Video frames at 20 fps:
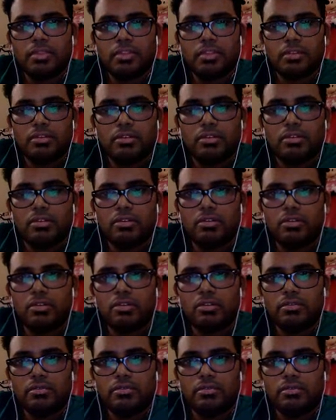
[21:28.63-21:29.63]
Cool.
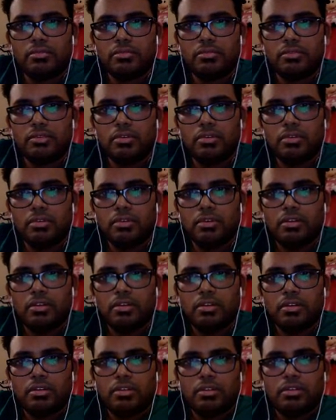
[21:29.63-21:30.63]

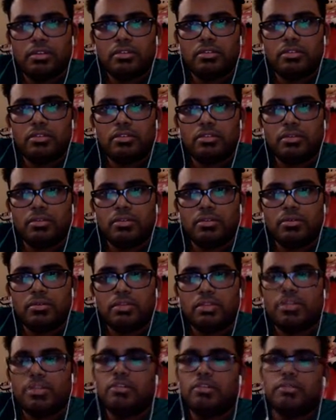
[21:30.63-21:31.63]
So thank
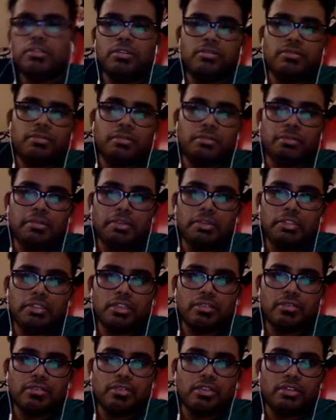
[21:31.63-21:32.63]
you very much for watching,
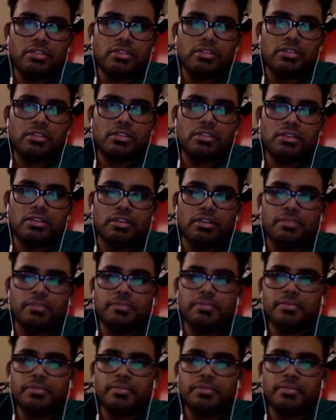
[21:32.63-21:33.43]
friends. So